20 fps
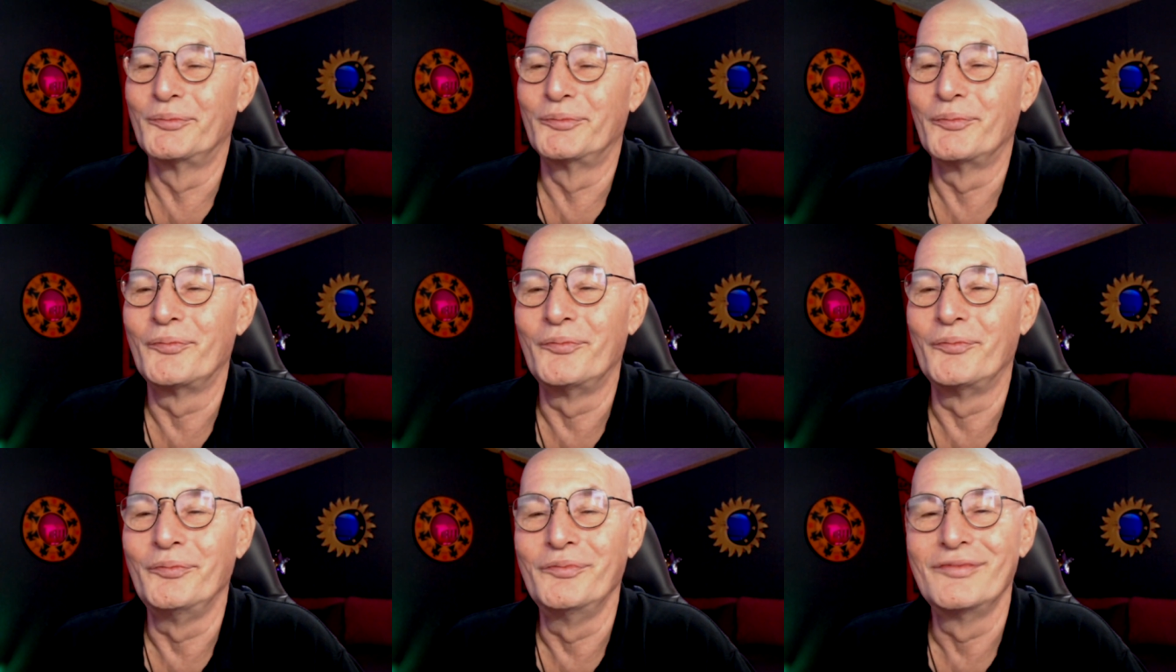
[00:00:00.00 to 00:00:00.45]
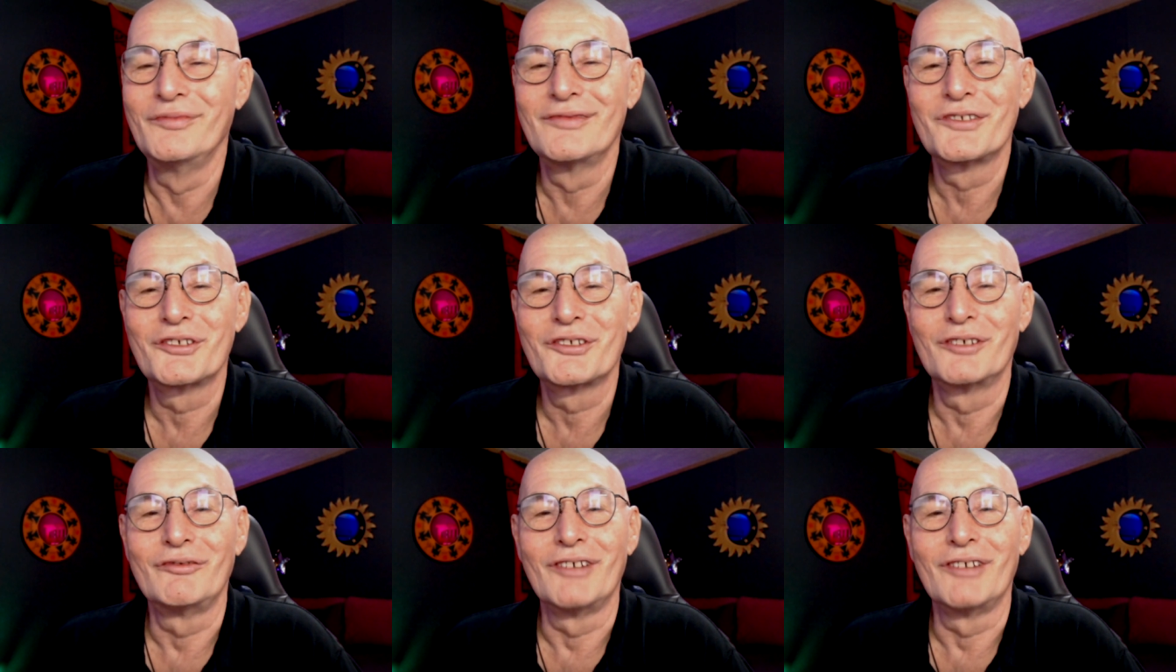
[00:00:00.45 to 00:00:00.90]
Mm -hmm.
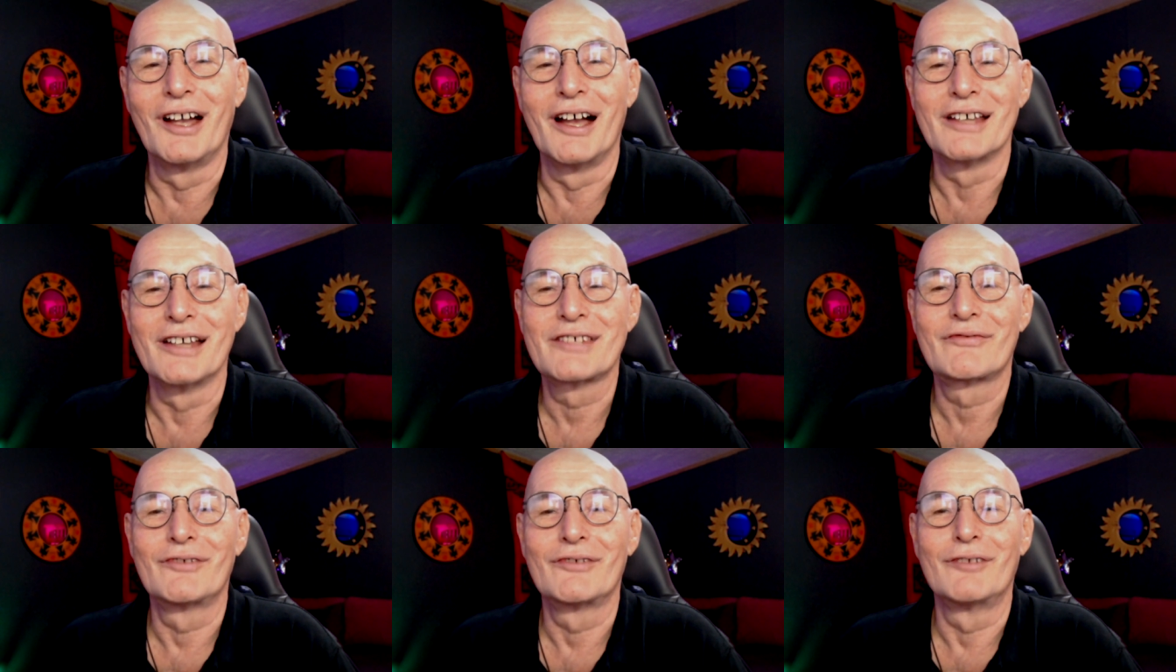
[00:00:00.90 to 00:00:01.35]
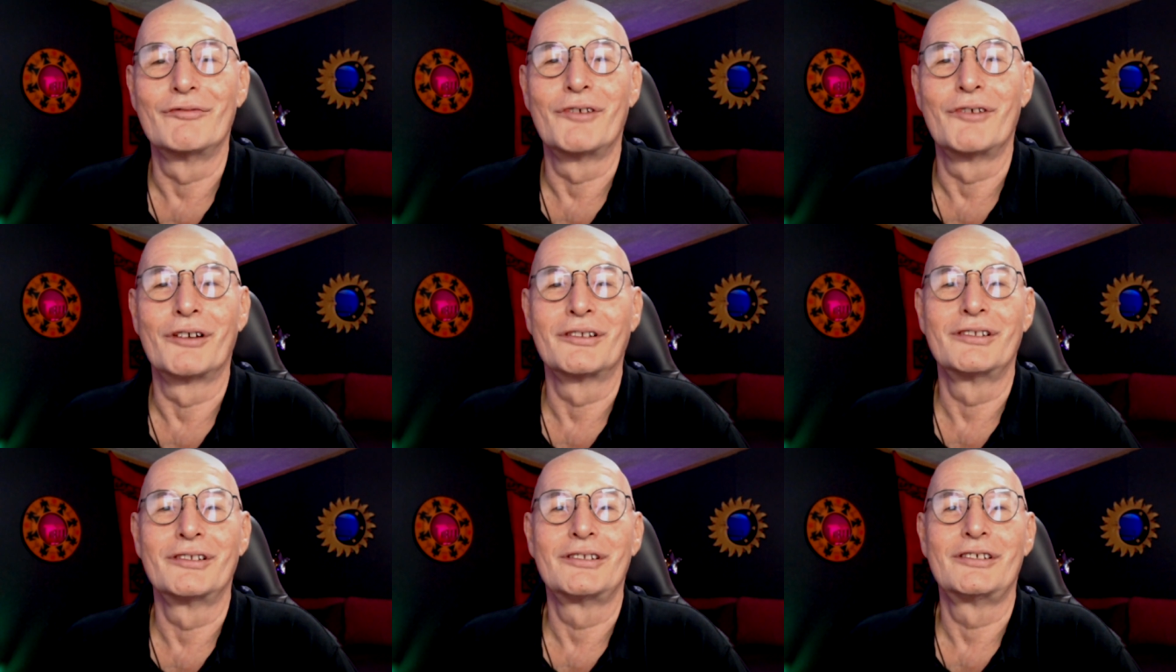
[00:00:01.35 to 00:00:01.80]
So we asked for
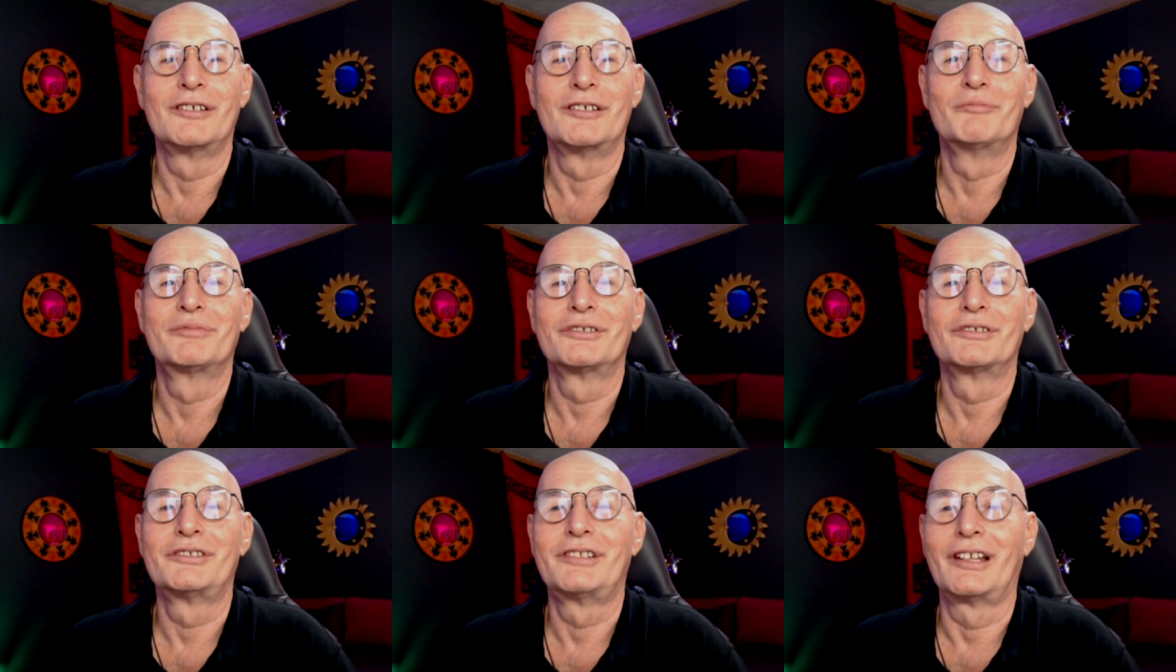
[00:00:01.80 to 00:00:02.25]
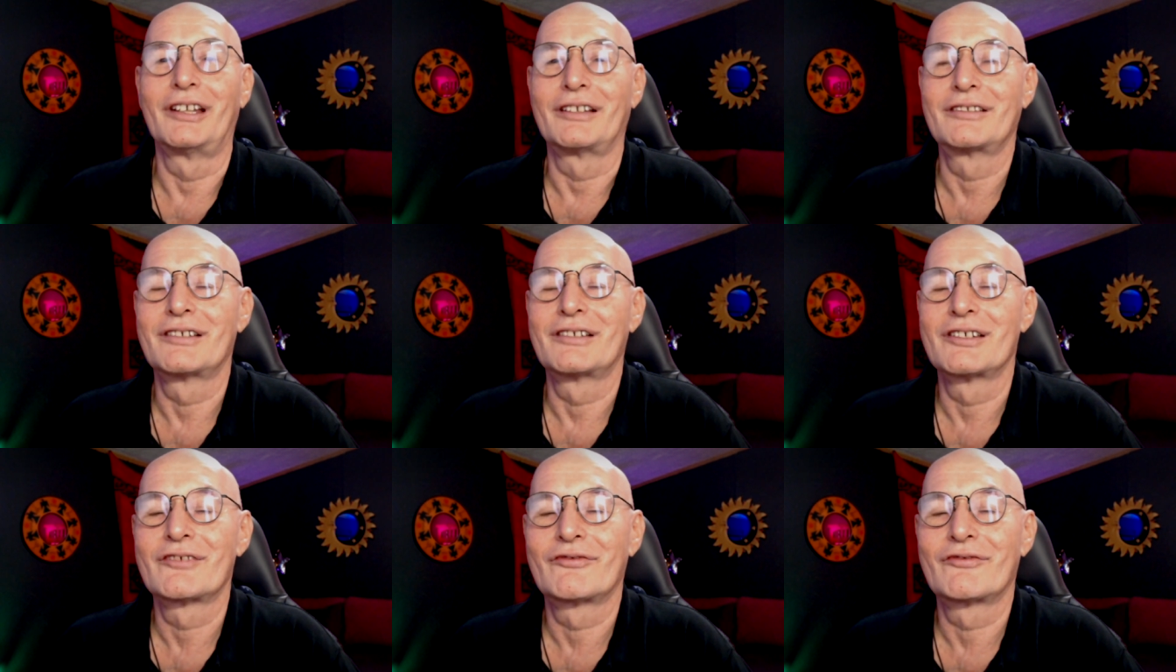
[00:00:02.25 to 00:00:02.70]
volunteer
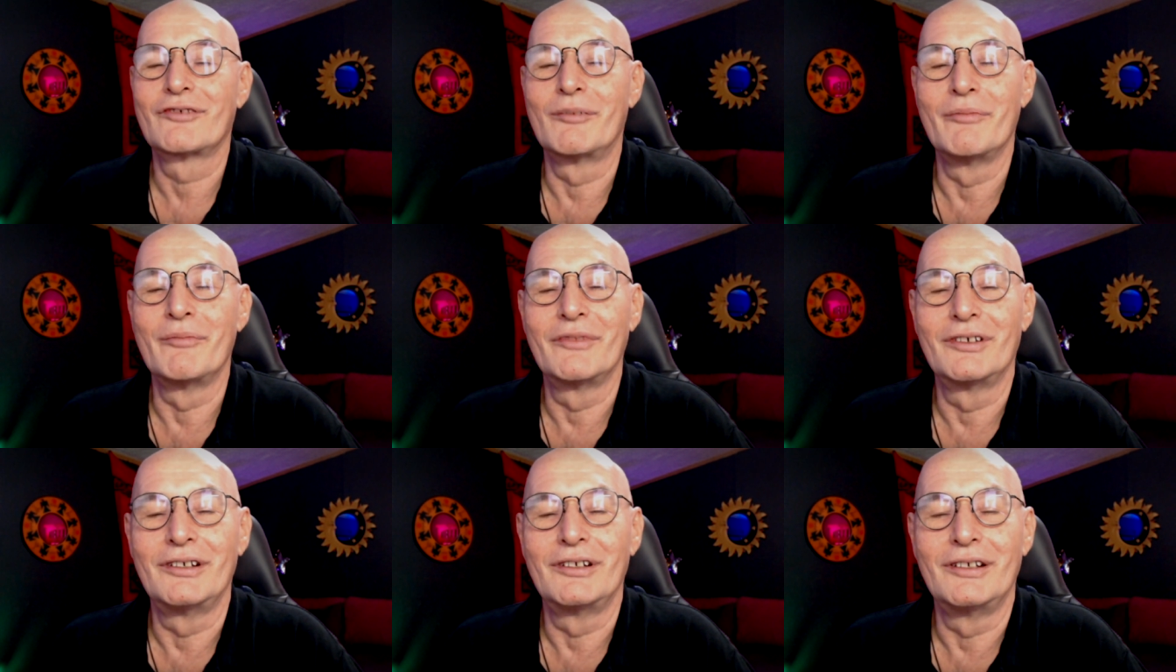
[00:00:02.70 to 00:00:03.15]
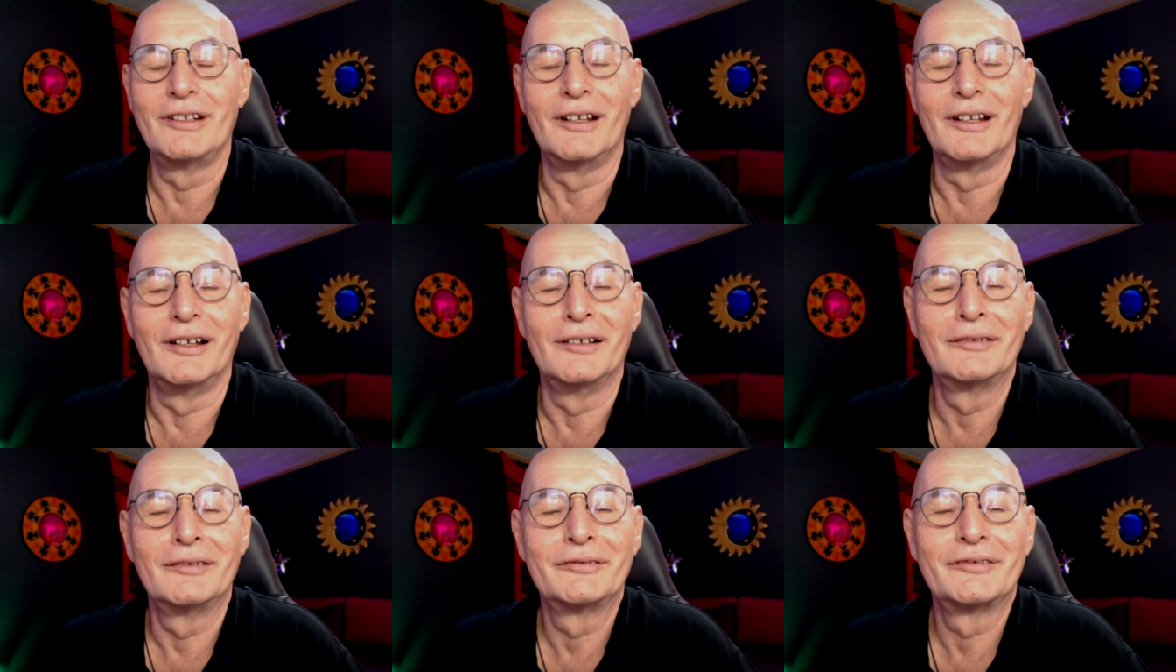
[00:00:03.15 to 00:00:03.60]
protectors from the
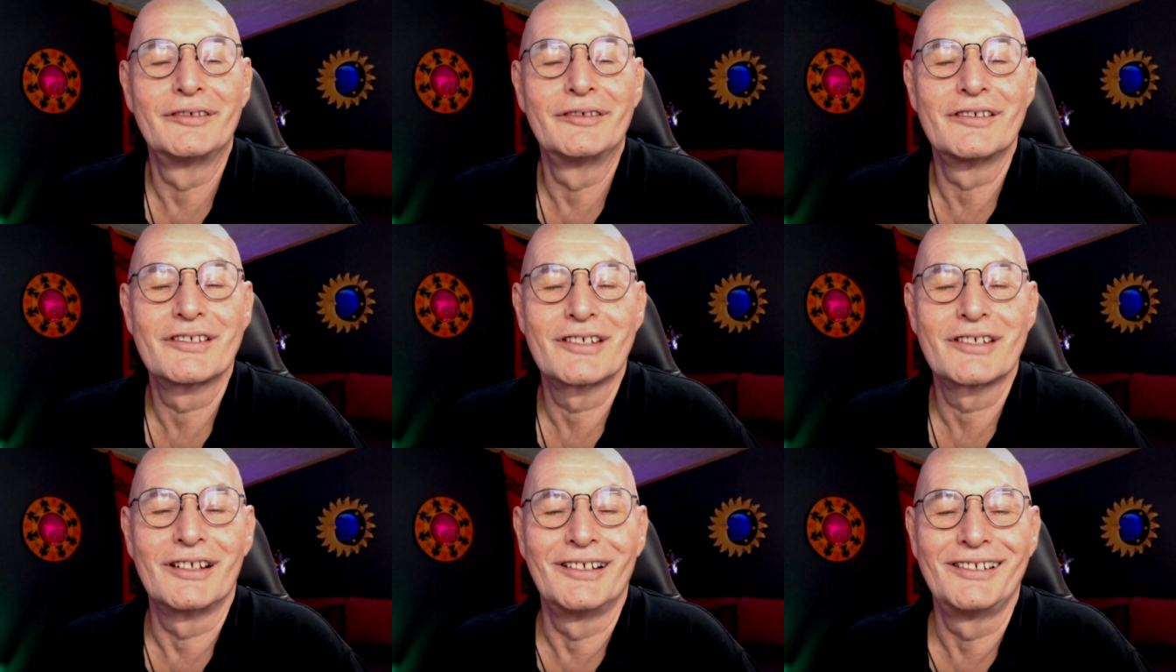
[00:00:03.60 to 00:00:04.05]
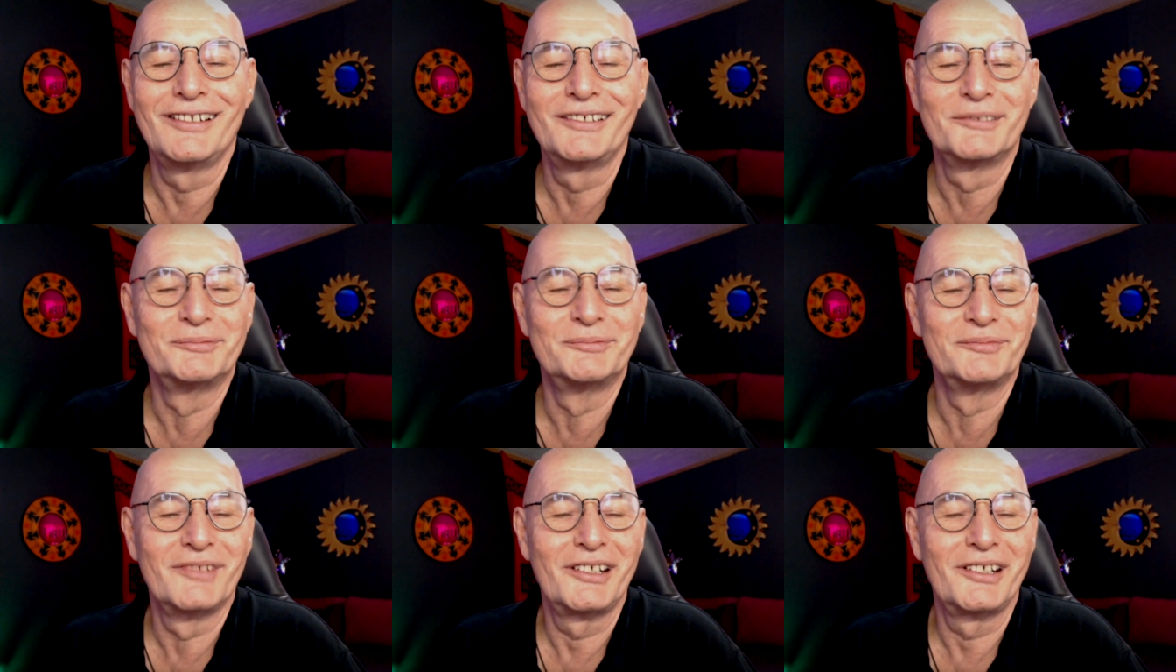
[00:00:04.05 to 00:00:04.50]
love side.
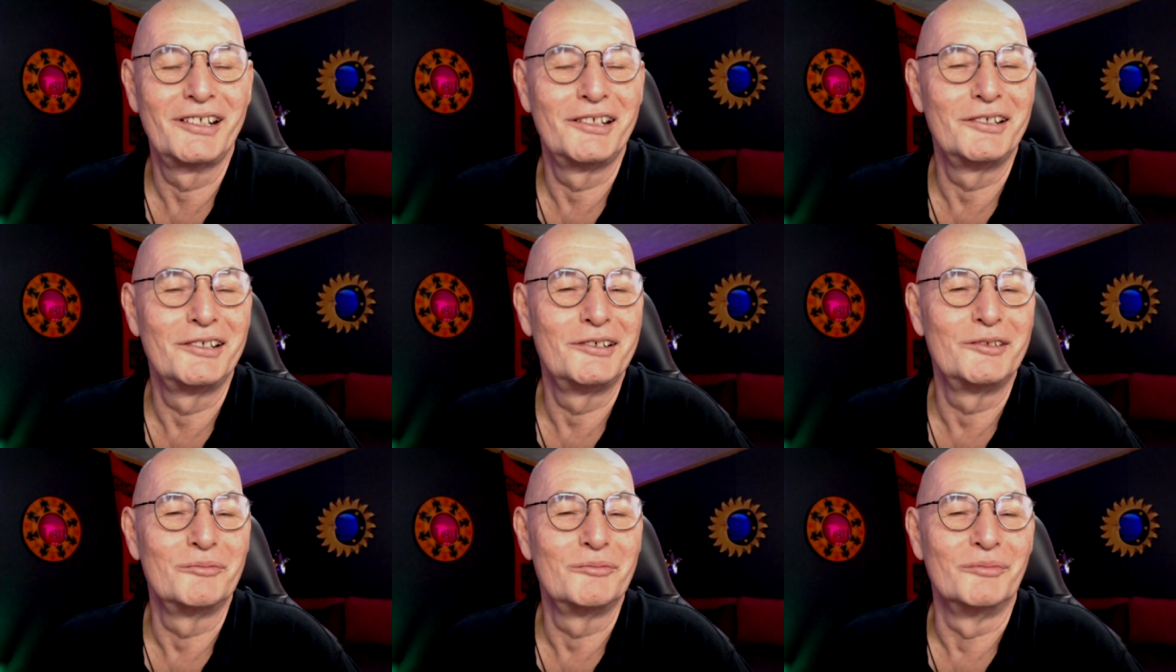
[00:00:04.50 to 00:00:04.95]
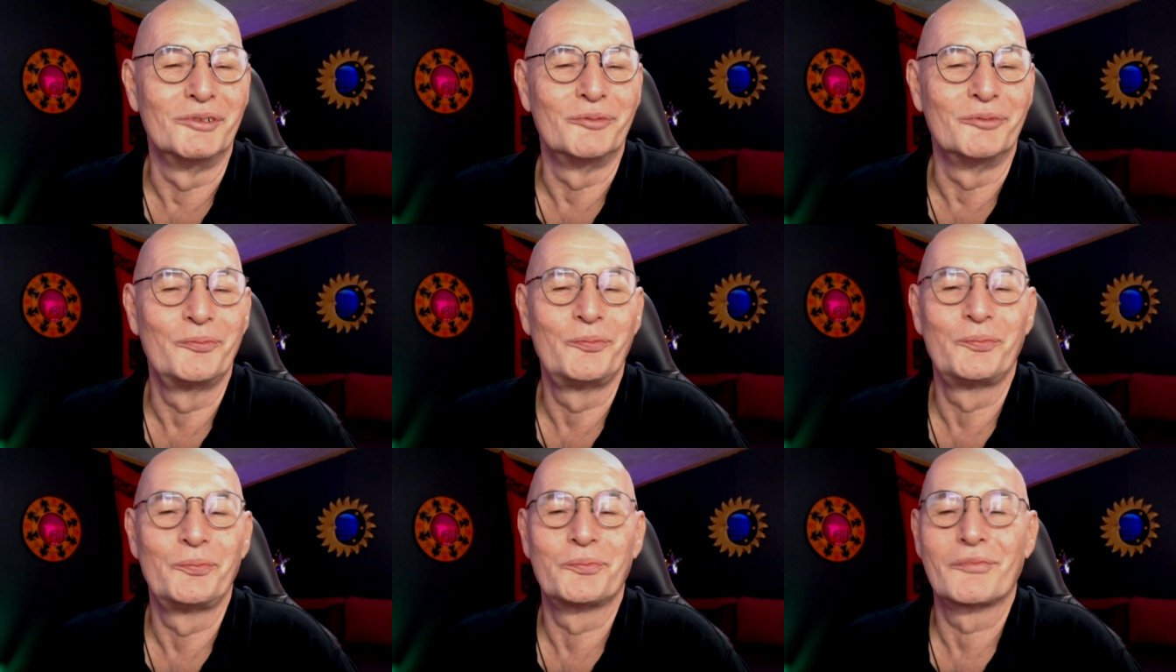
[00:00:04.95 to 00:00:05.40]
Mm -hmm.